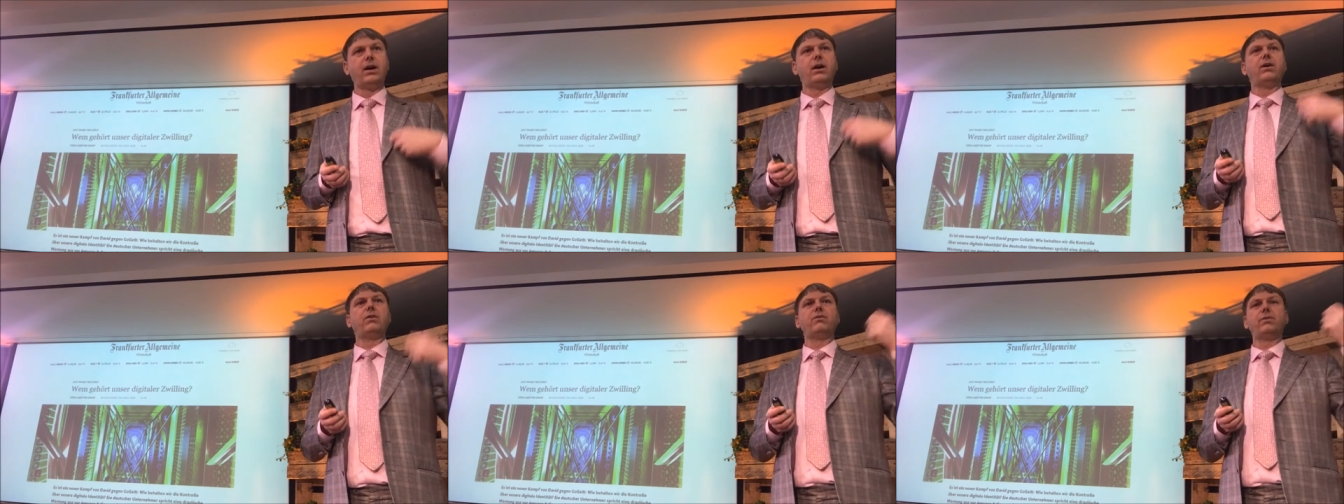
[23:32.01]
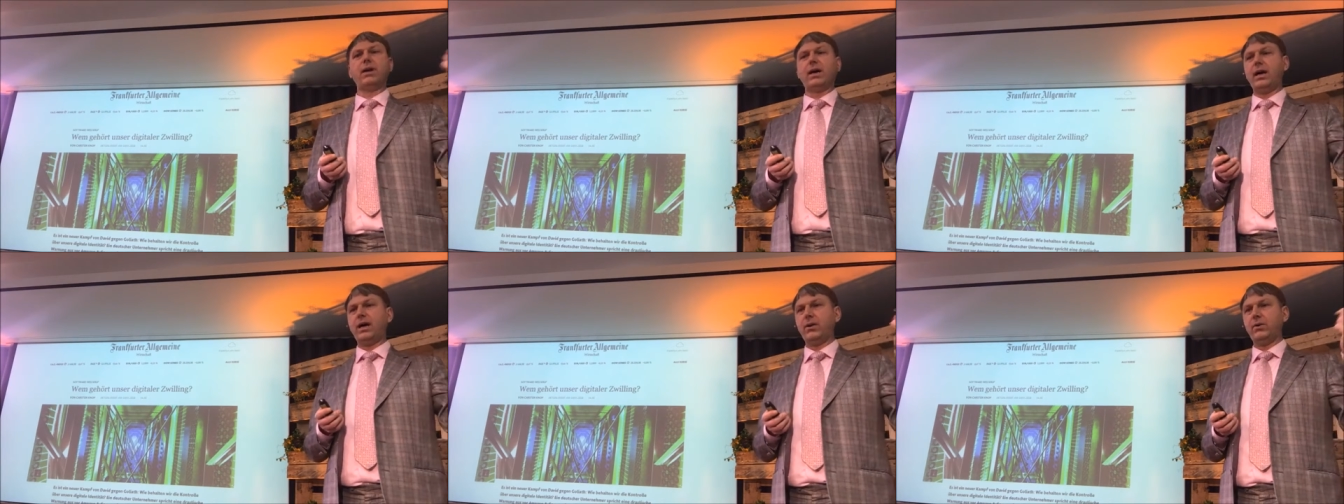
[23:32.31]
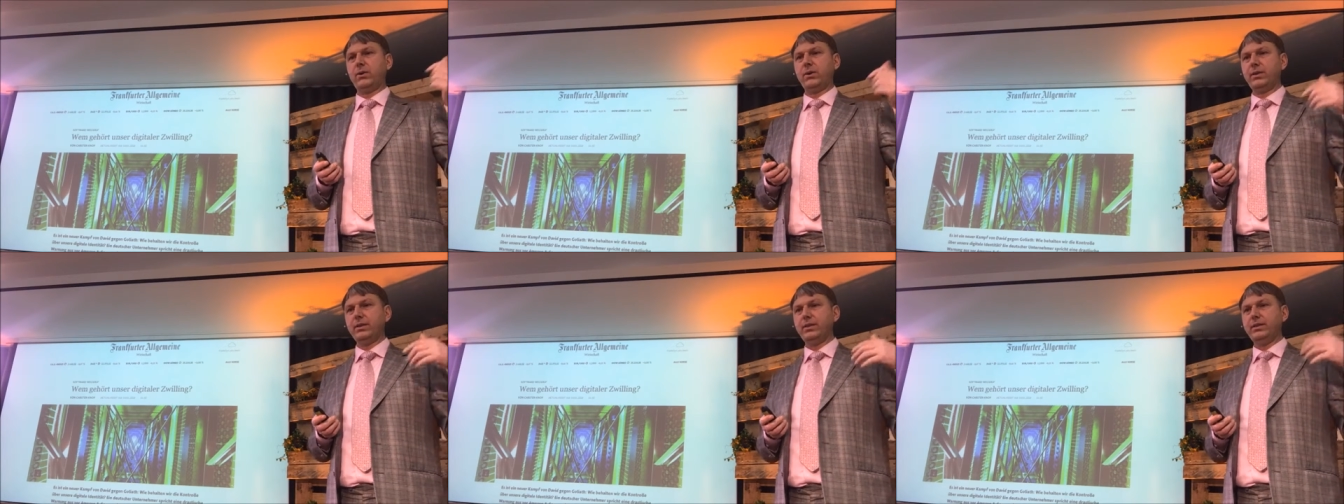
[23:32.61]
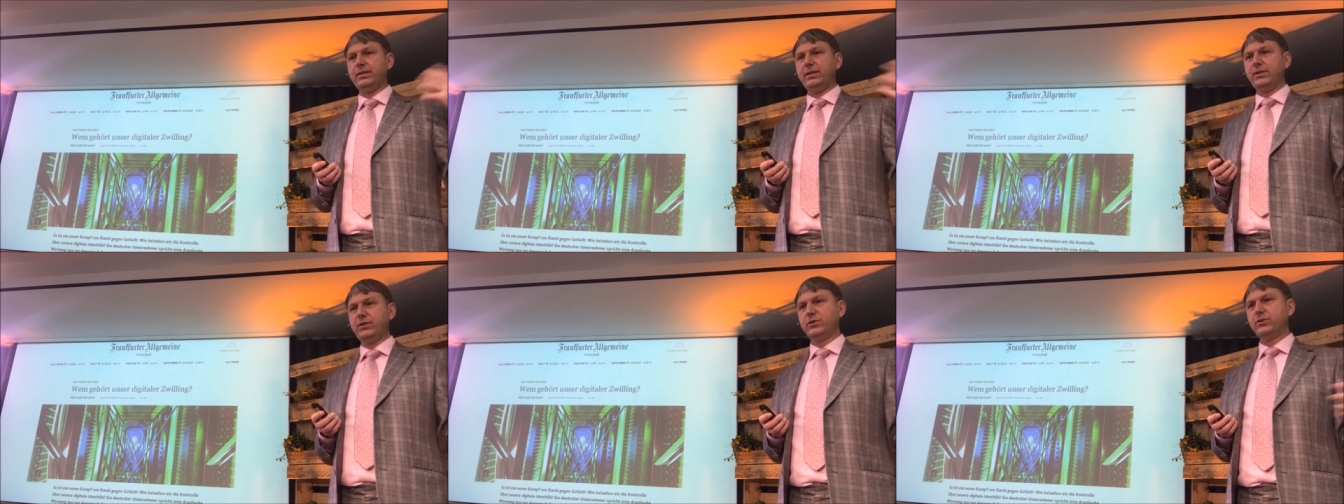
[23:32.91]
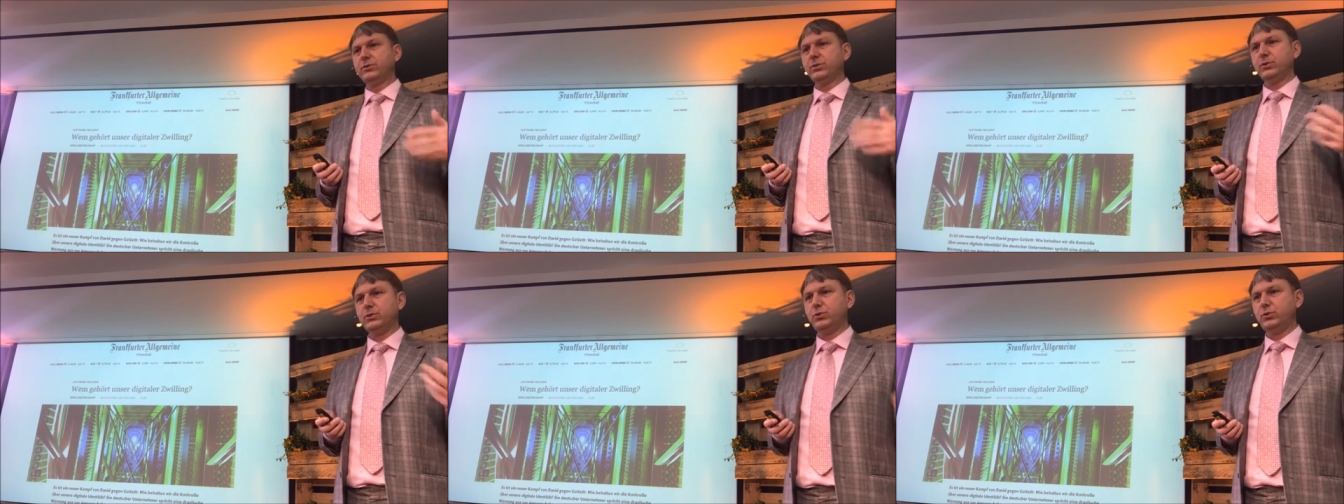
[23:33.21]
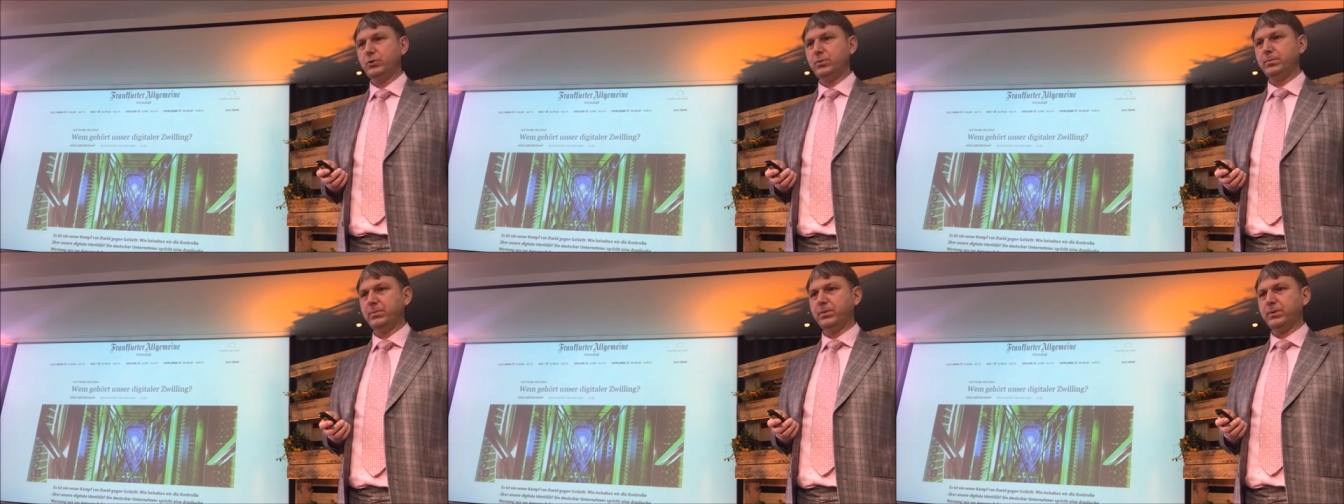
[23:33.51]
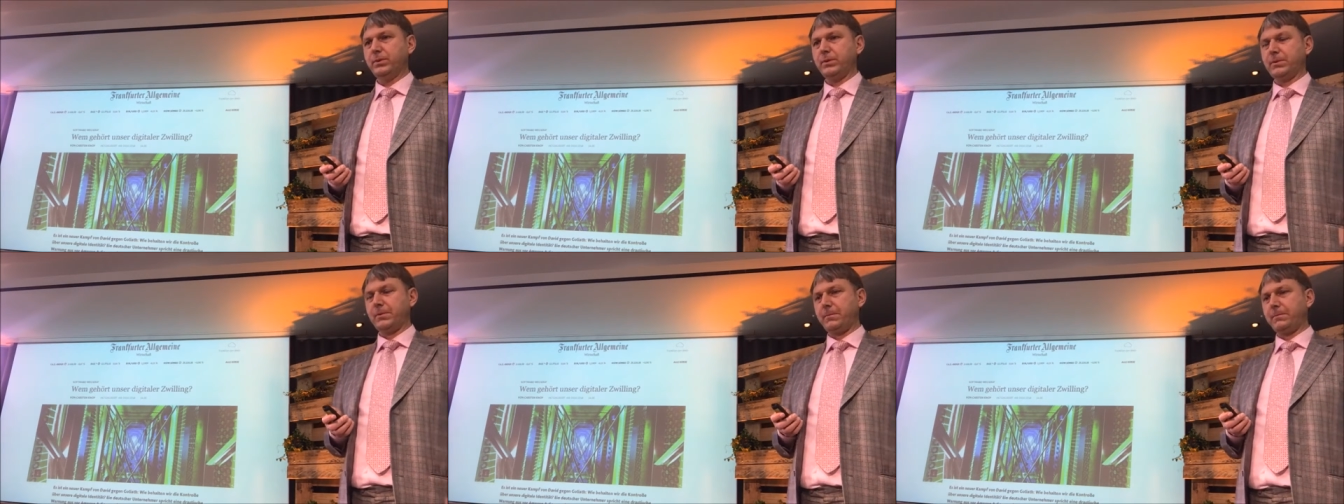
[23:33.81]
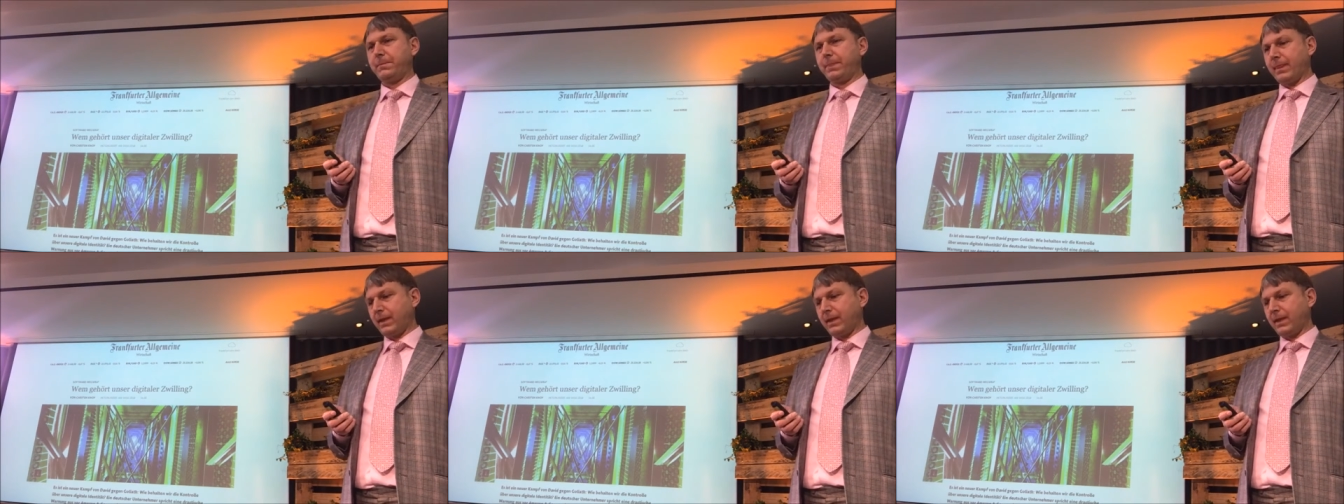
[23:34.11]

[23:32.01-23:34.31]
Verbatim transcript: of our digital doubles